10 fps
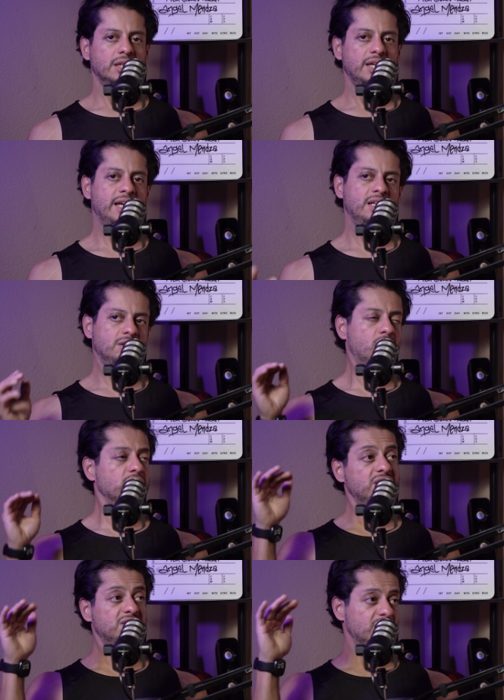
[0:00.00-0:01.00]
And all
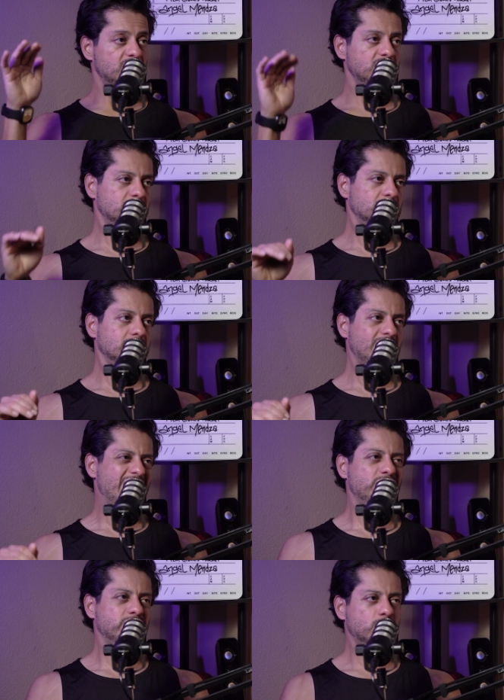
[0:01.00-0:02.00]
these things
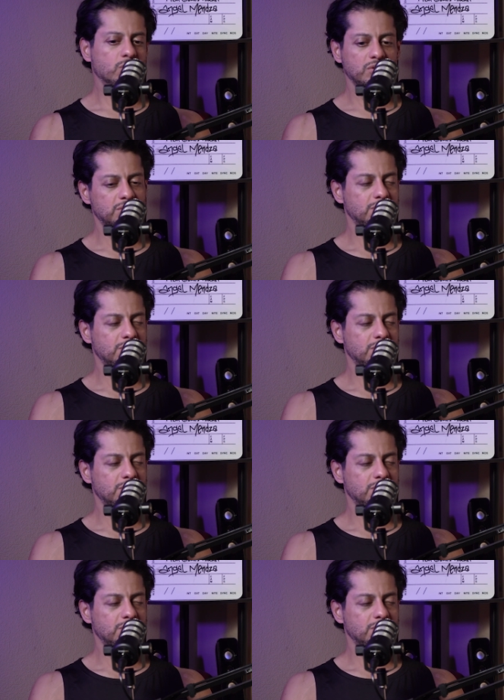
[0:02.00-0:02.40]
have, of course,